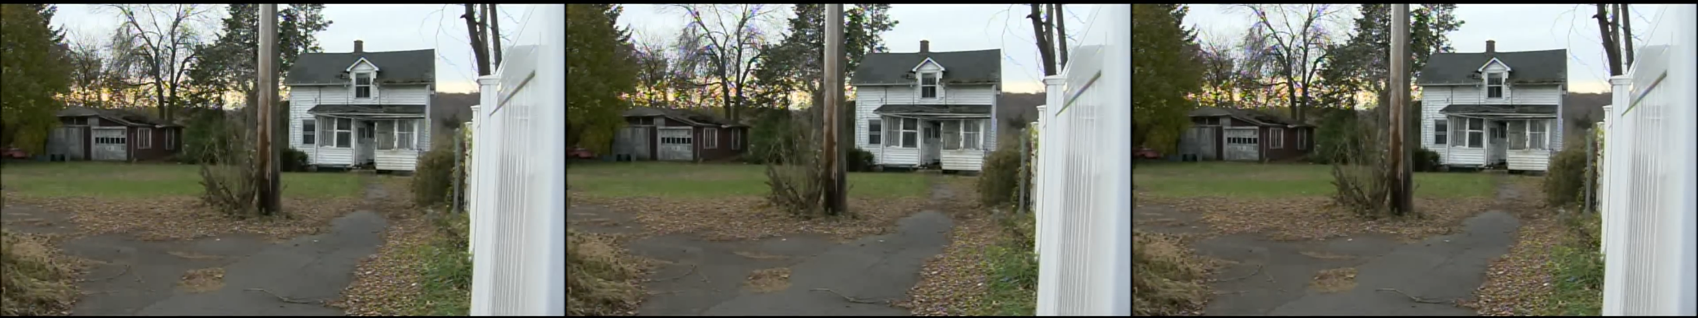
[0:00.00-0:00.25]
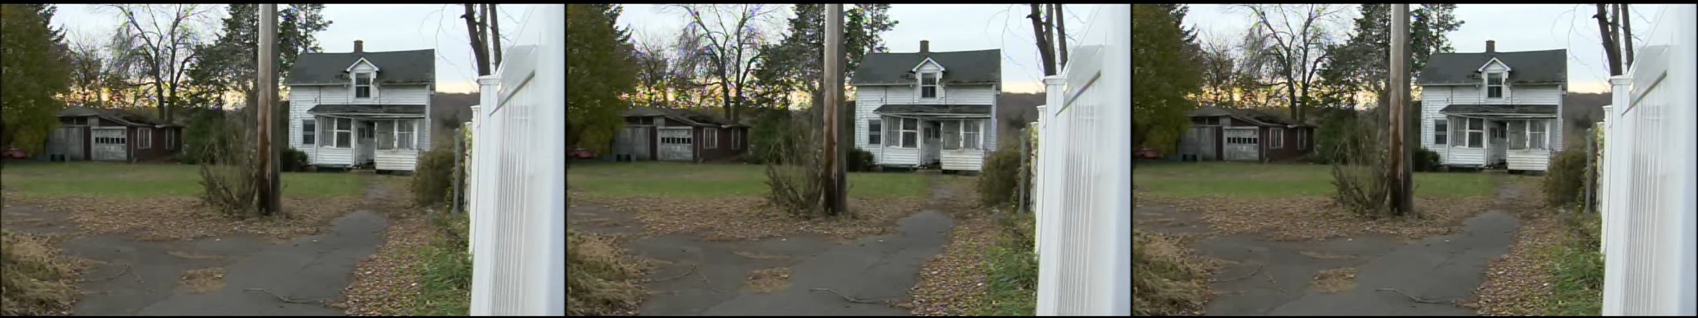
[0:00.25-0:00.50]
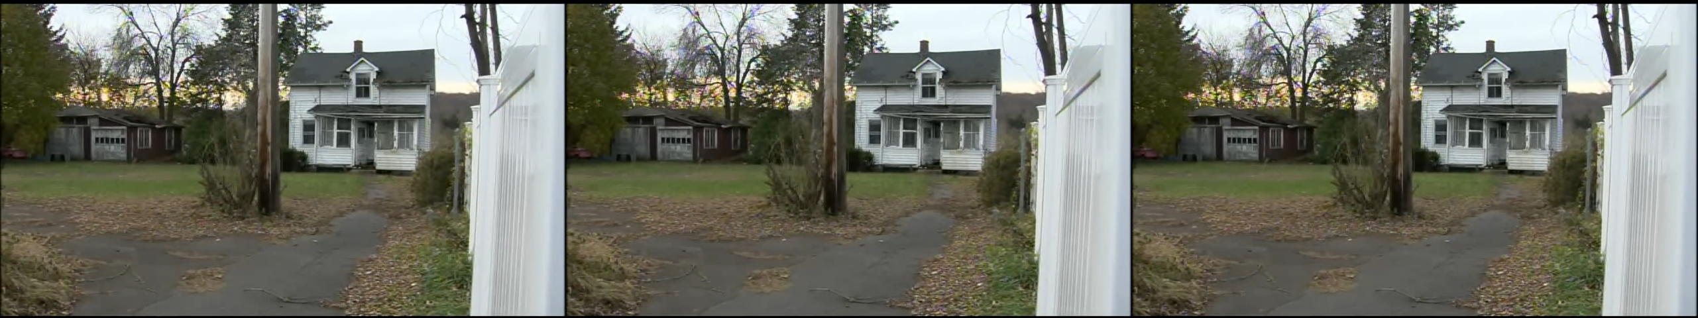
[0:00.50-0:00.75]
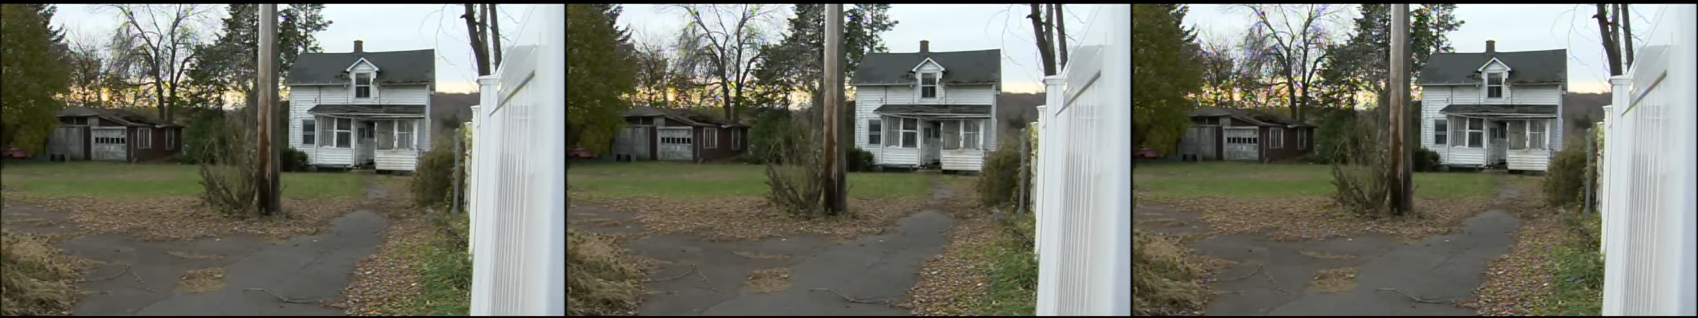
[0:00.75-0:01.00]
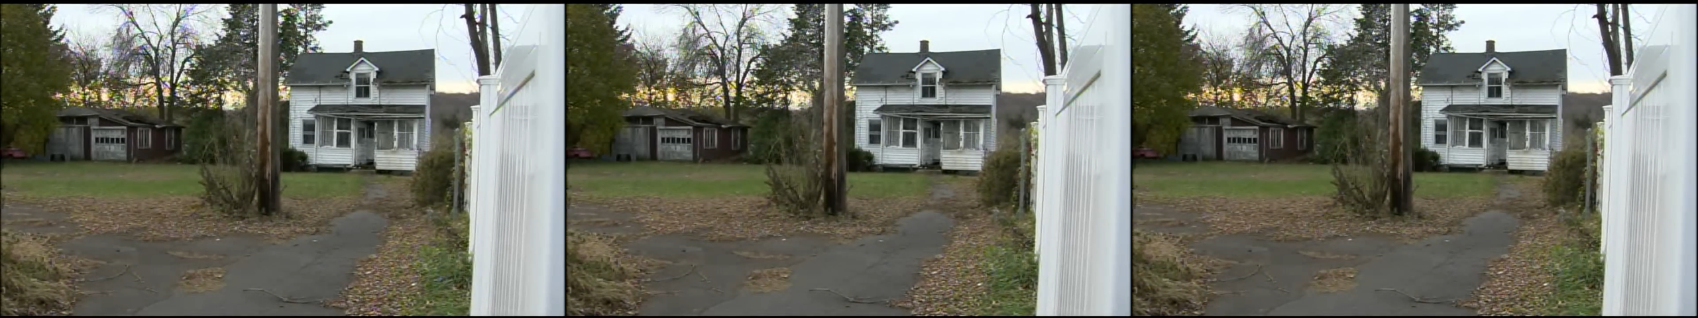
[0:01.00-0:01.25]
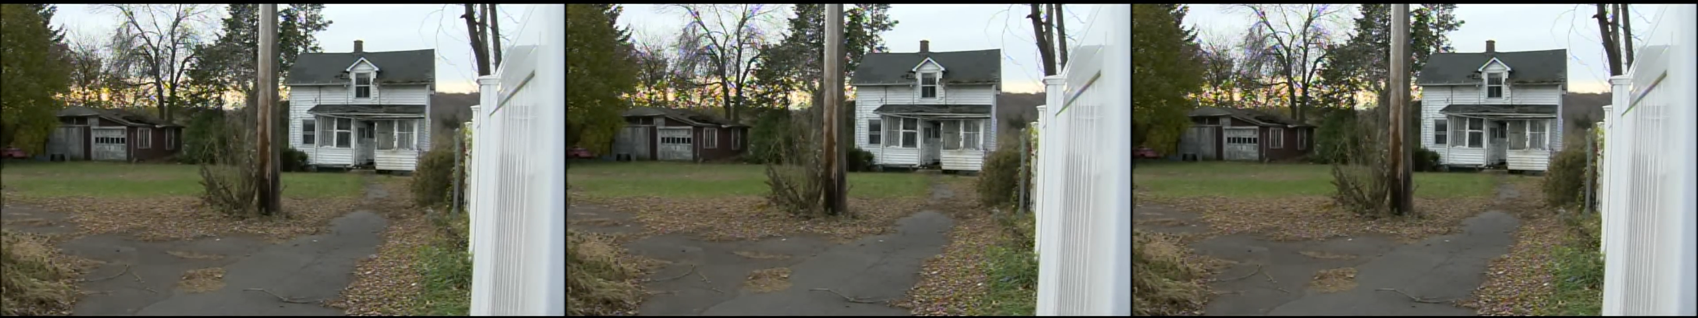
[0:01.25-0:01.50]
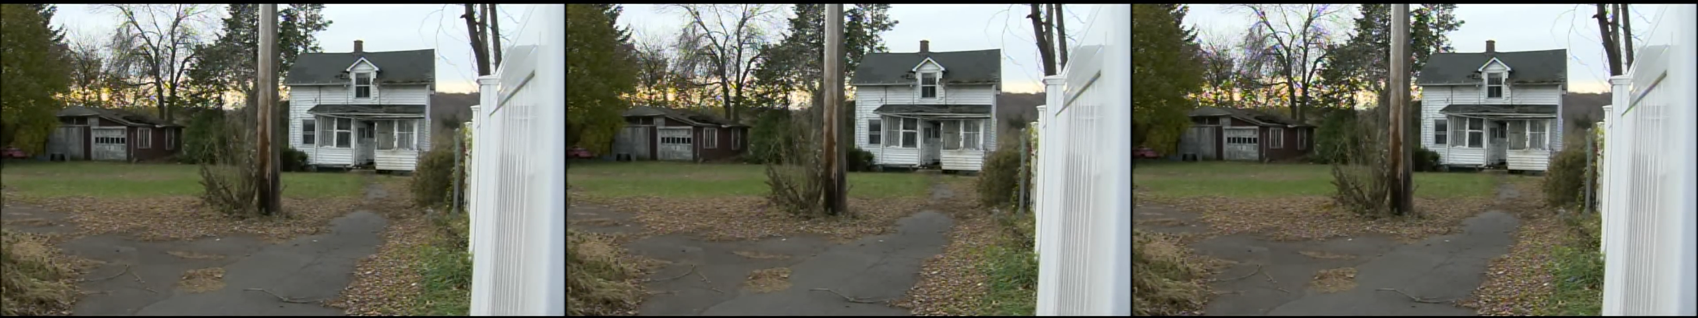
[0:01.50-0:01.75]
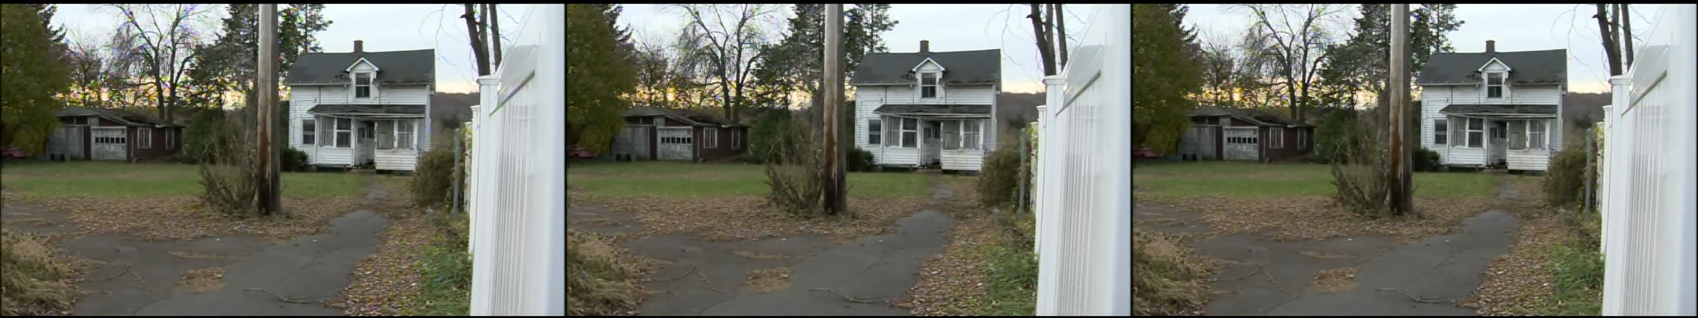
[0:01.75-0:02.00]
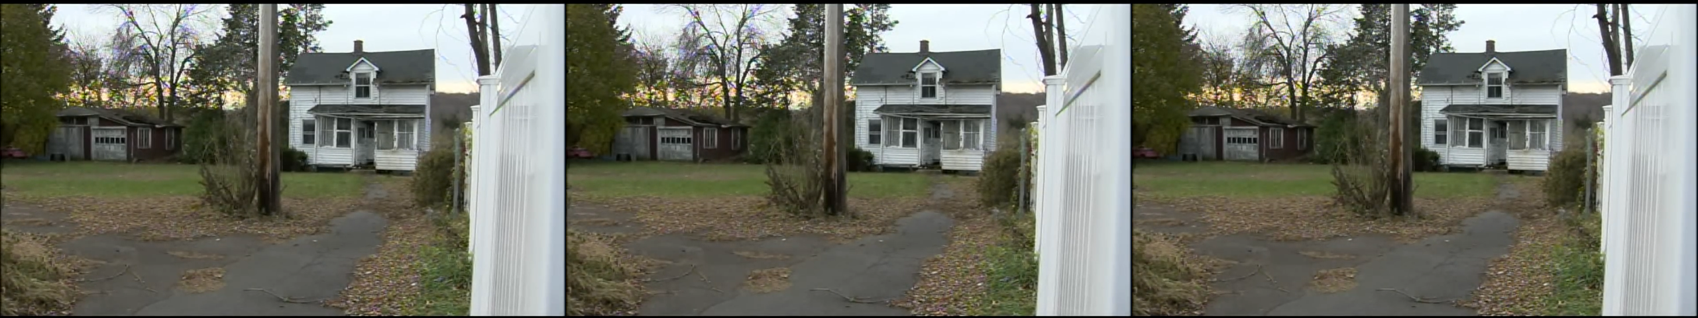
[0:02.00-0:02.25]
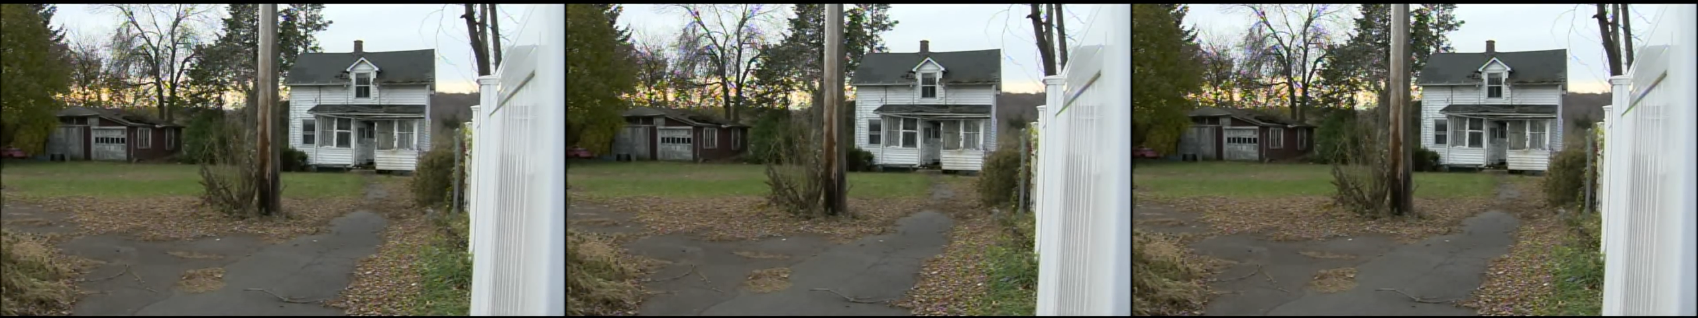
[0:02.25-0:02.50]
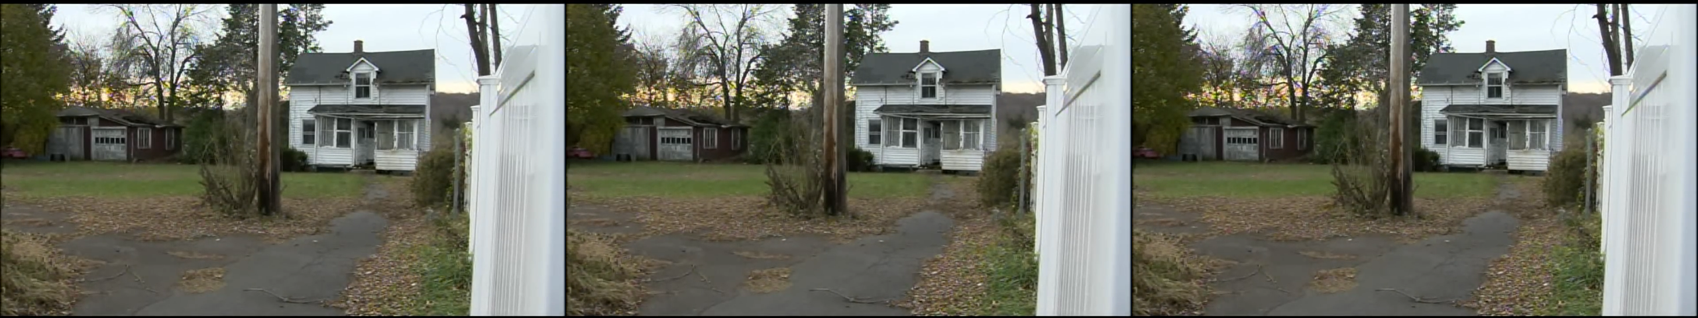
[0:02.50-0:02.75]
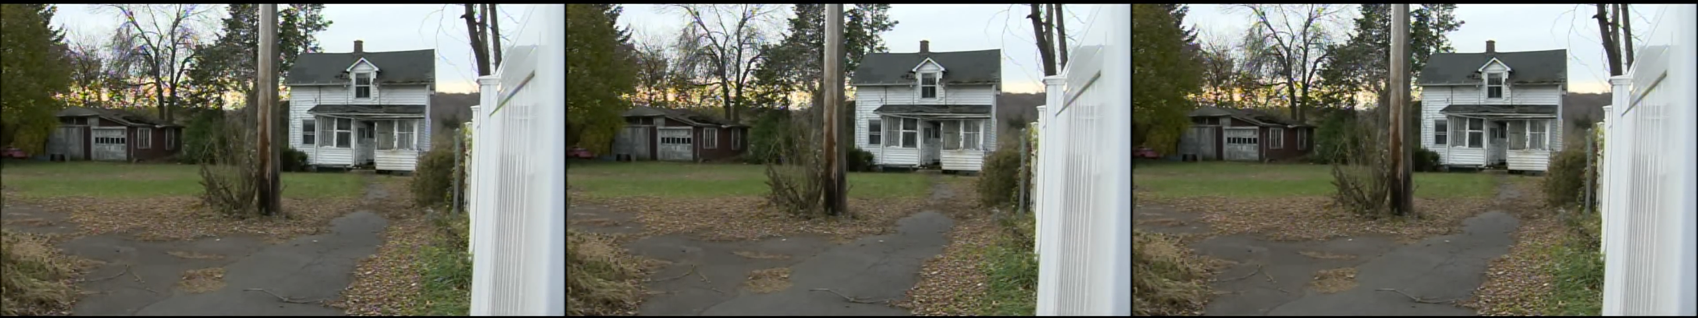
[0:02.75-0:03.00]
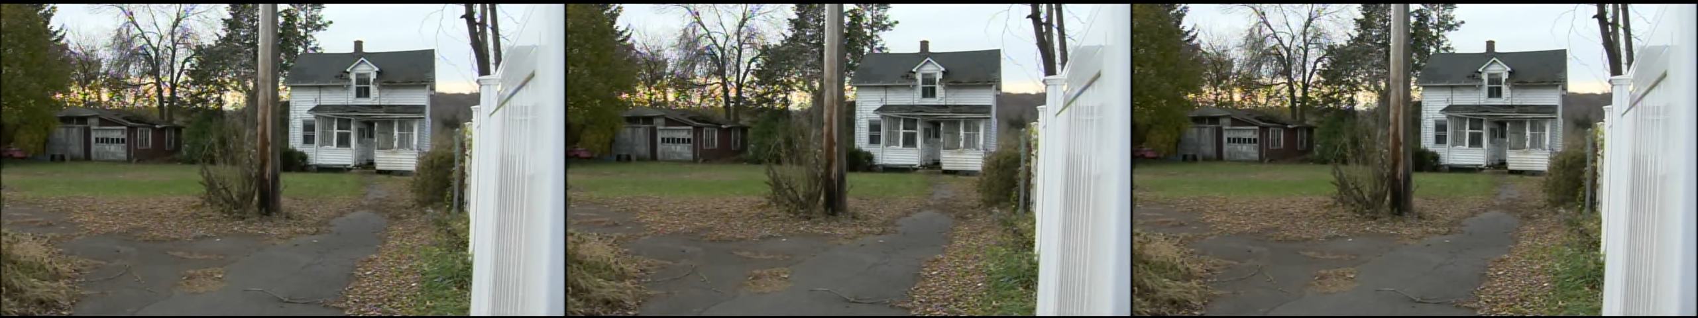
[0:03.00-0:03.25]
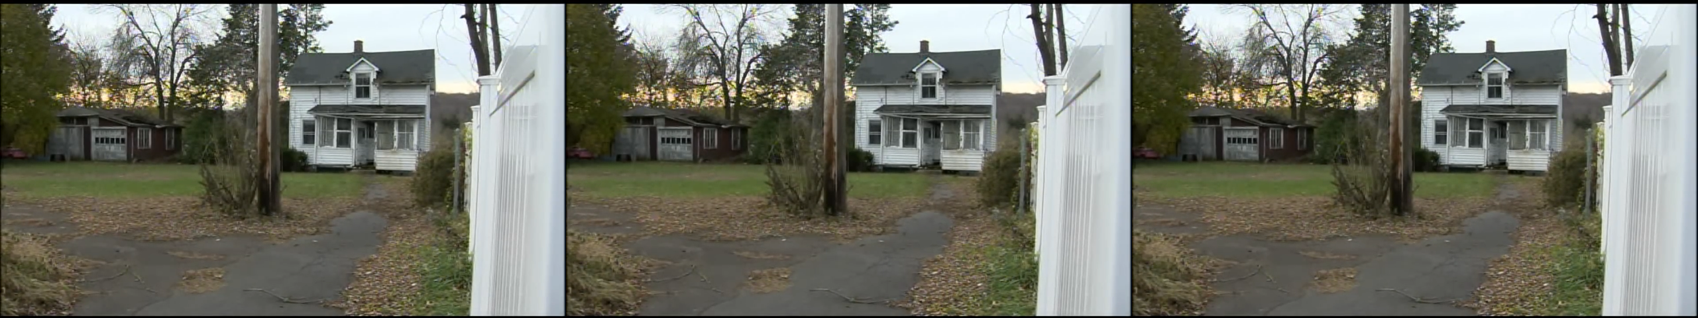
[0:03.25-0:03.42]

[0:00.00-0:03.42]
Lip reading: [unreadable: no face in view]